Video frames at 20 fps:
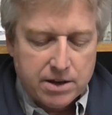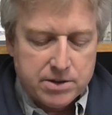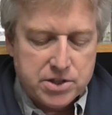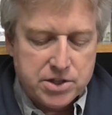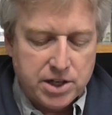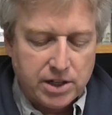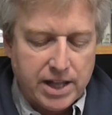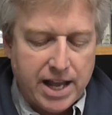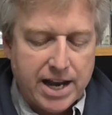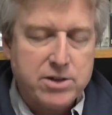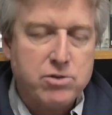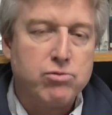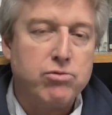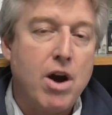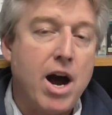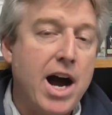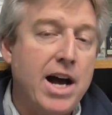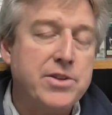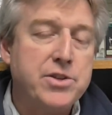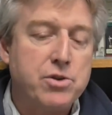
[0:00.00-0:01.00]
Select
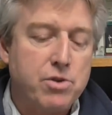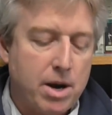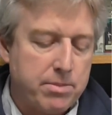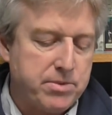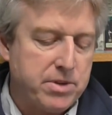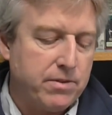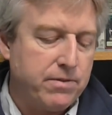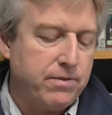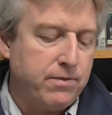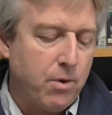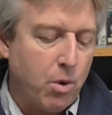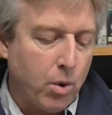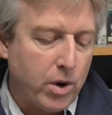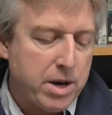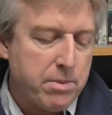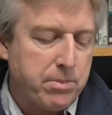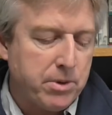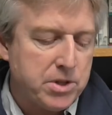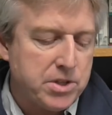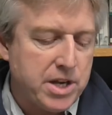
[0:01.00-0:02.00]
rods are up to
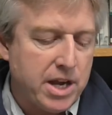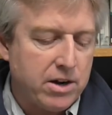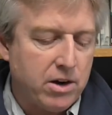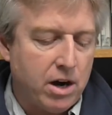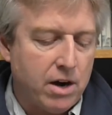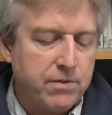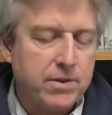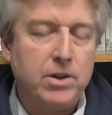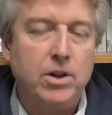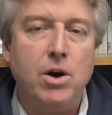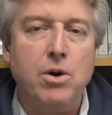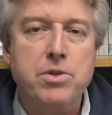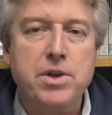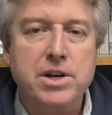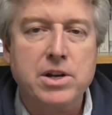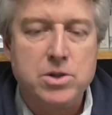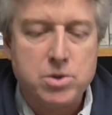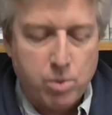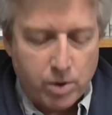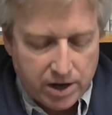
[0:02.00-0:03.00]
40% off,
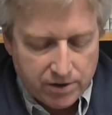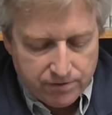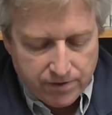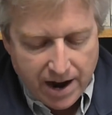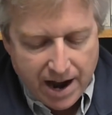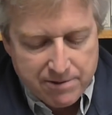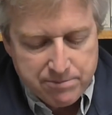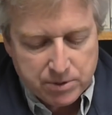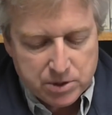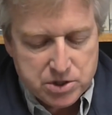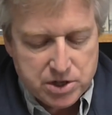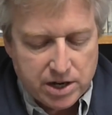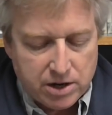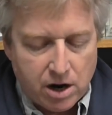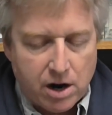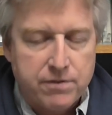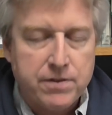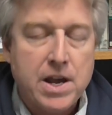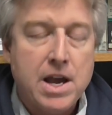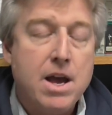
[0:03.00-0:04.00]
clothing to 25%
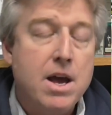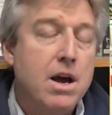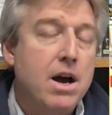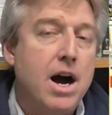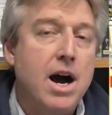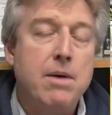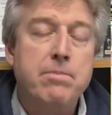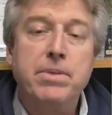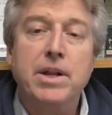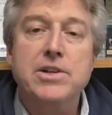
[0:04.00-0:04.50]
off.